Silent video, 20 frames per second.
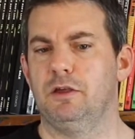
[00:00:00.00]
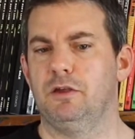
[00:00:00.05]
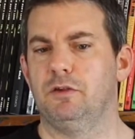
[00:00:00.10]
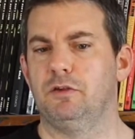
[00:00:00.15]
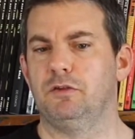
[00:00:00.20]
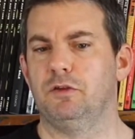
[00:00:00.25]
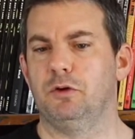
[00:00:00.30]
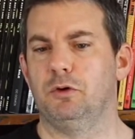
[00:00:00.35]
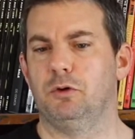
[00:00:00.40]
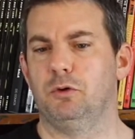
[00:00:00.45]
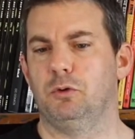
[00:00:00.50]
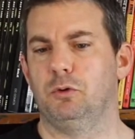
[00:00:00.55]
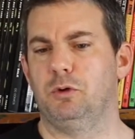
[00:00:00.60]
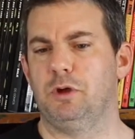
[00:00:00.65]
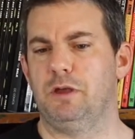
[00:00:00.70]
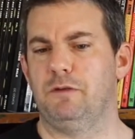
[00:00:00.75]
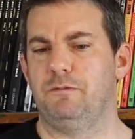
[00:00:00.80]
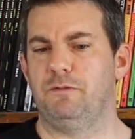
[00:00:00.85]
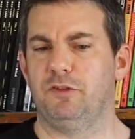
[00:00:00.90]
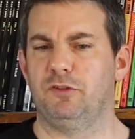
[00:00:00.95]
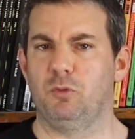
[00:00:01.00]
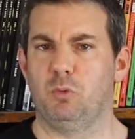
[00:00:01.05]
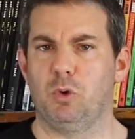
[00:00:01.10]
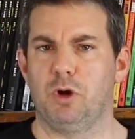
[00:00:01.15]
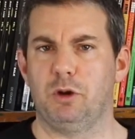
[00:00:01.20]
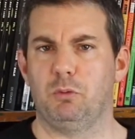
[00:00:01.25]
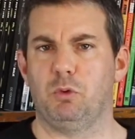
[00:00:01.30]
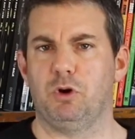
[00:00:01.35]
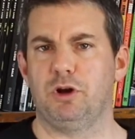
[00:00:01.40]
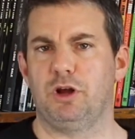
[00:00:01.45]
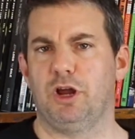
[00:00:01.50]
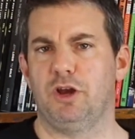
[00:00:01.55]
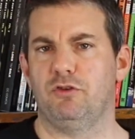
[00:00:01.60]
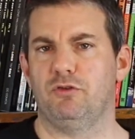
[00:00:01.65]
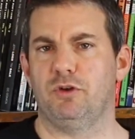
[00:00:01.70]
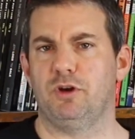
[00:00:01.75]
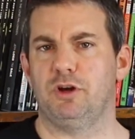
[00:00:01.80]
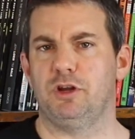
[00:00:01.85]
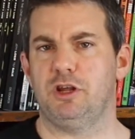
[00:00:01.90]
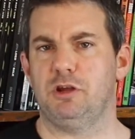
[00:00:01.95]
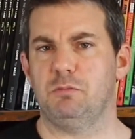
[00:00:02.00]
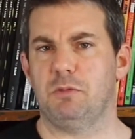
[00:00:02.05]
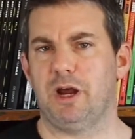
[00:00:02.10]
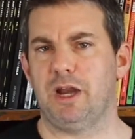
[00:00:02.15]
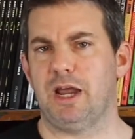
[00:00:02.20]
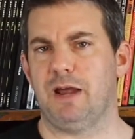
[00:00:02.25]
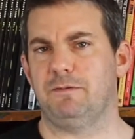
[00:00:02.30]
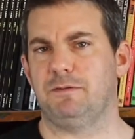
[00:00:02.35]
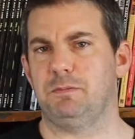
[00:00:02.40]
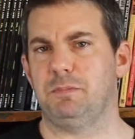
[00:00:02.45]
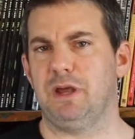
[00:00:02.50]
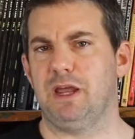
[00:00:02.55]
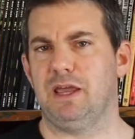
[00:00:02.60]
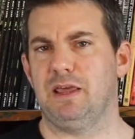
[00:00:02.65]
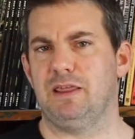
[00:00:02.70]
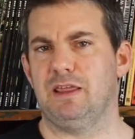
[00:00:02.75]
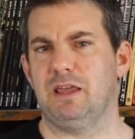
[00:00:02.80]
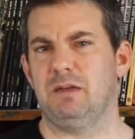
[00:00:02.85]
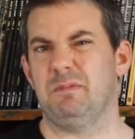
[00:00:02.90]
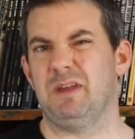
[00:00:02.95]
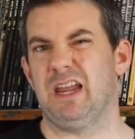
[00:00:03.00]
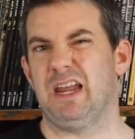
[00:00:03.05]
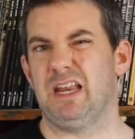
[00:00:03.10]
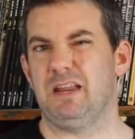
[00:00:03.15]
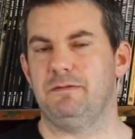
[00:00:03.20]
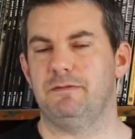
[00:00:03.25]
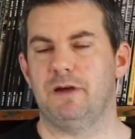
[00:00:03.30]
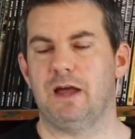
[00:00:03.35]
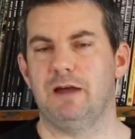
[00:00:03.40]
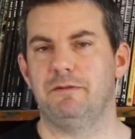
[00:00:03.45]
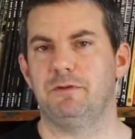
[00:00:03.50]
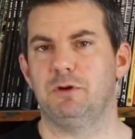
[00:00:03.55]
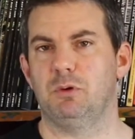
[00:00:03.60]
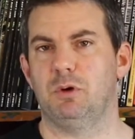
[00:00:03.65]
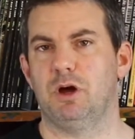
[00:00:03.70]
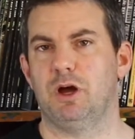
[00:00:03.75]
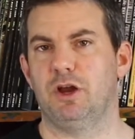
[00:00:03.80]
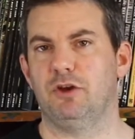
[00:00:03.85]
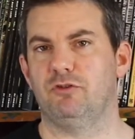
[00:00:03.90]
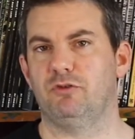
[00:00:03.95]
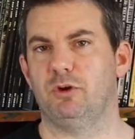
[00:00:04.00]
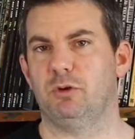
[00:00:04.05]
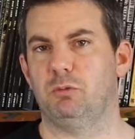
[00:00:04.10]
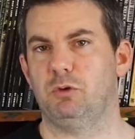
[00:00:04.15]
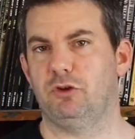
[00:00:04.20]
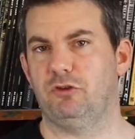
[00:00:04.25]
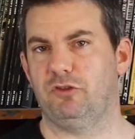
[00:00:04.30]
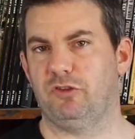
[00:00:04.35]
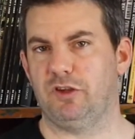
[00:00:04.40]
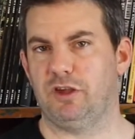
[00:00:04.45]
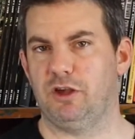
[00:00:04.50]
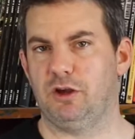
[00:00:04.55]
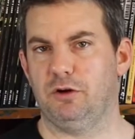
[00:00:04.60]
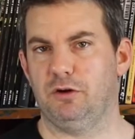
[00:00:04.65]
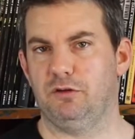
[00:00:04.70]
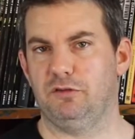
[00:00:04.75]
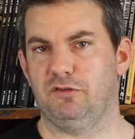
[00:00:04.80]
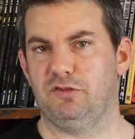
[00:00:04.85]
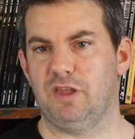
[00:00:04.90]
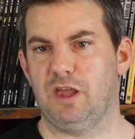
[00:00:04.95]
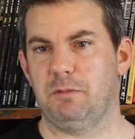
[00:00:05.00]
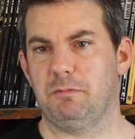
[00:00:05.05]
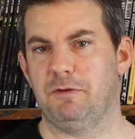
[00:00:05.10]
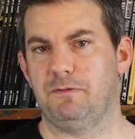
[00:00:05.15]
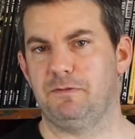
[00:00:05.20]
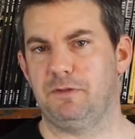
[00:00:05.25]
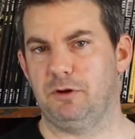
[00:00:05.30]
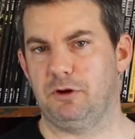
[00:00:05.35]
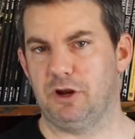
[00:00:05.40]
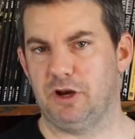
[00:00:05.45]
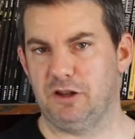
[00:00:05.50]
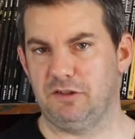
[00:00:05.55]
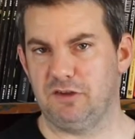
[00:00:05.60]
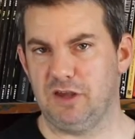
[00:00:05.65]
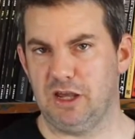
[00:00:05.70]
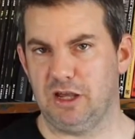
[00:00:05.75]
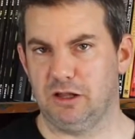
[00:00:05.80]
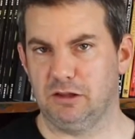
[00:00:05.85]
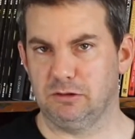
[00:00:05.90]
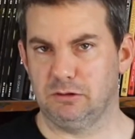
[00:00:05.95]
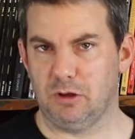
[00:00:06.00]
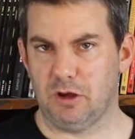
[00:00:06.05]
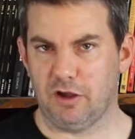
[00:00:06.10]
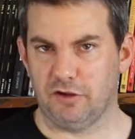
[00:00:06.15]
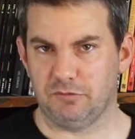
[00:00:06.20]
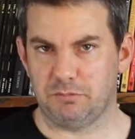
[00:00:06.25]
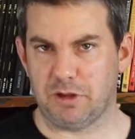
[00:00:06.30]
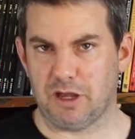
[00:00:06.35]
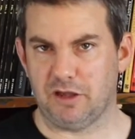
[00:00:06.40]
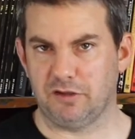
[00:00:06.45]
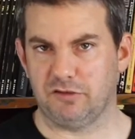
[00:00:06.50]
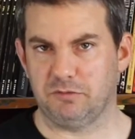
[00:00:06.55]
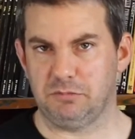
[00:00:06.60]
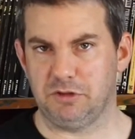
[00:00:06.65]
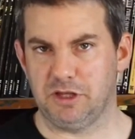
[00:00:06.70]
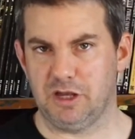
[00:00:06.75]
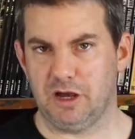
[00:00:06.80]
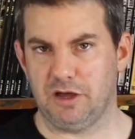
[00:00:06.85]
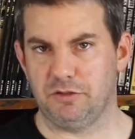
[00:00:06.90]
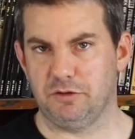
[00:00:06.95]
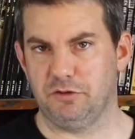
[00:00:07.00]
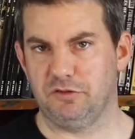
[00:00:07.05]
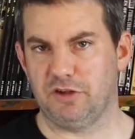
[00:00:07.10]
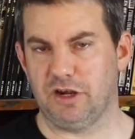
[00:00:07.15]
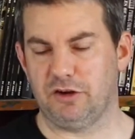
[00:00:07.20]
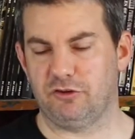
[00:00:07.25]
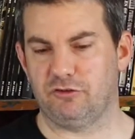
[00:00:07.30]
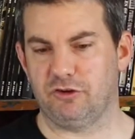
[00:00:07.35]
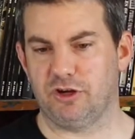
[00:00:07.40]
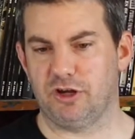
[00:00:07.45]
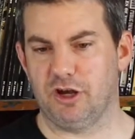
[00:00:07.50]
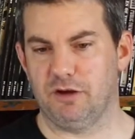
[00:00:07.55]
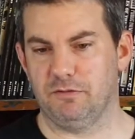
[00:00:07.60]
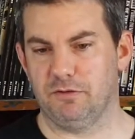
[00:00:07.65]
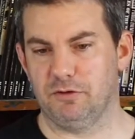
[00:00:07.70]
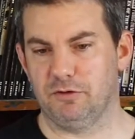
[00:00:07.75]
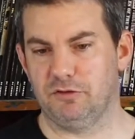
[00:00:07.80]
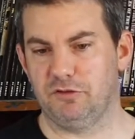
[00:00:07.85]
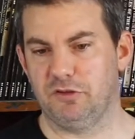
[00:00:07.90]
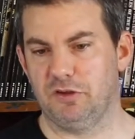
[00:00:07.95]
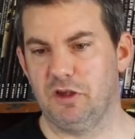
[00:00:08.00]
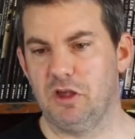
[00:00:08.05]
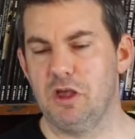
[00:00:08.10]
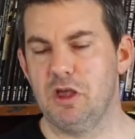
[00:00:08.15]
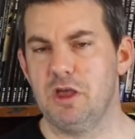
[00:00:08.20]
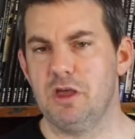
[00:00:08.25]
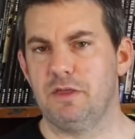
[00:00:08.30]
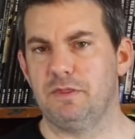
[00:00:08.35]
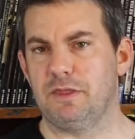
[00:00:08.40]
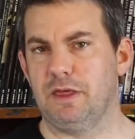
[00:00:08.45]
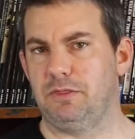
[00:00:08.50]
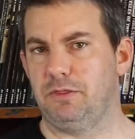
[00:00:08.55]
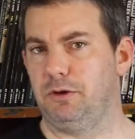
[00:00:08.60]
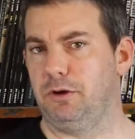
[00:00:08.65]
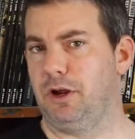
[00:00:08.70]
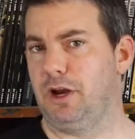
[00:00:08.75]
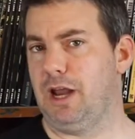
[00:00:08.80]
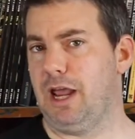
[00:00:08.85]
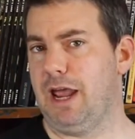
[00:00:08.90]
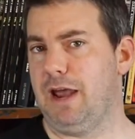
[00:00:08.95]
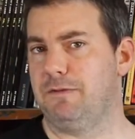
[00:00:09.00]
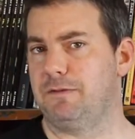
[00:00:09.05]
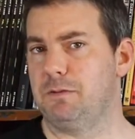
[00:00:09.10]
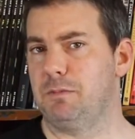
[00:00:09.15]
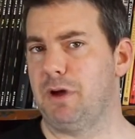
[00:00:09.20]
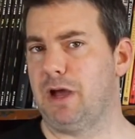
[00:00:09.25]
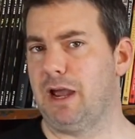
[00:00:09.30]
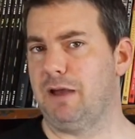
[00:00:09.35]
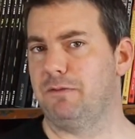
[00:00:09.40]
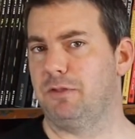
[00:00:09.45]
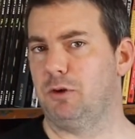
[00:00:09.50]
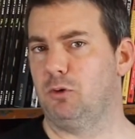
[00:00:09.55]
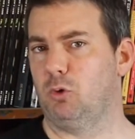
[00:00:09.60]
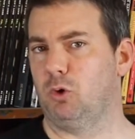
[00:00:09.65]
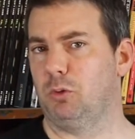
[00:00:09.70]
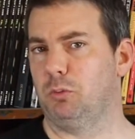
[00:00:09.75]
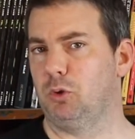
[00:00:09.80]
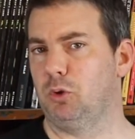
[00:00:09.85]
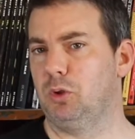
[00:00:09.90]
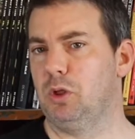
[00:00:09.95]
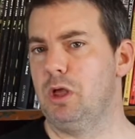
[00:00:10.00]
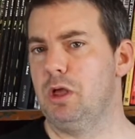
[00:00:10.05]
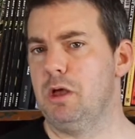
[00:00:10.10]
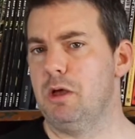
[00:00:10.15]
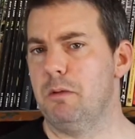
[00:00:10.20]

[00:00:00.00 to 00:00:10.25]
So if it's a 1 in 100, you might have to pay them 85 to 100, which secures them if they're going to take a loss possibly on those extra covers that they're going to have to buy of the normal.